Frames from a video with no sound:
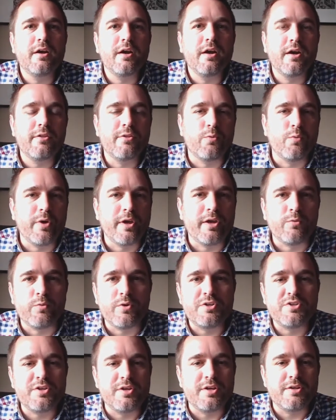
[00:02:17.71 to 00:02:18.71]
Uh, the way in
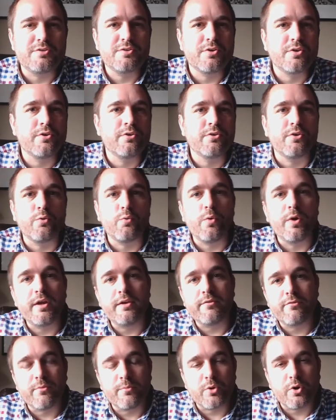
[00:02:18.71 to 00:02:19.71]
which he turned
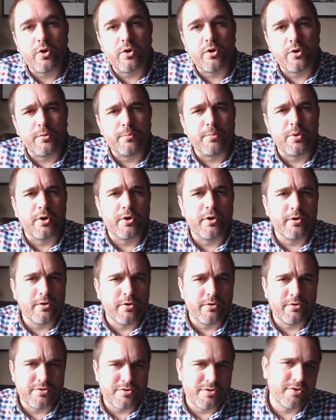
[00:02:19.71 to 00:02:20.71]
away from Karl Barth
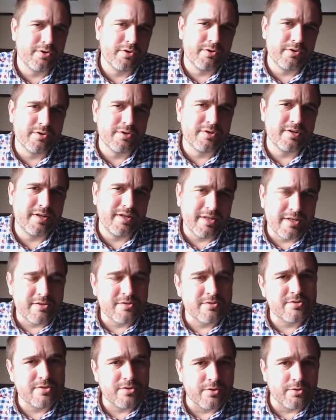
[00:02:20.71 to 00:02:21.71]
or turned
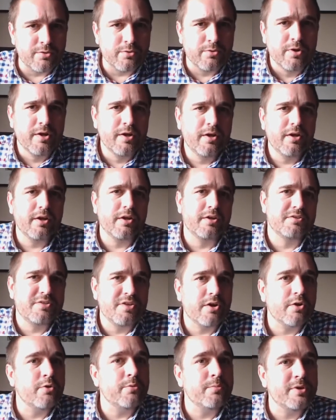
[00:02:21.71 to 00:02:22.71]
into a
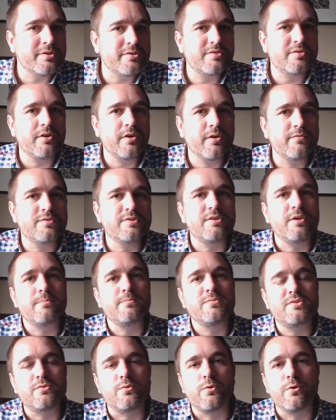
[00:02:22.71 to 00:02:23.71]
Thomist of
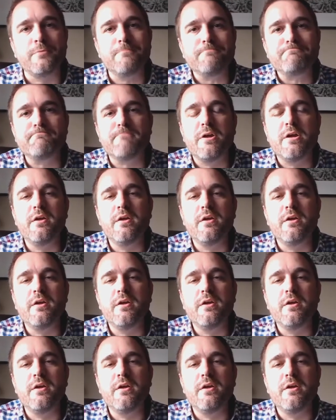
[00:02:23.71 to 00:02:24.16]
some sort.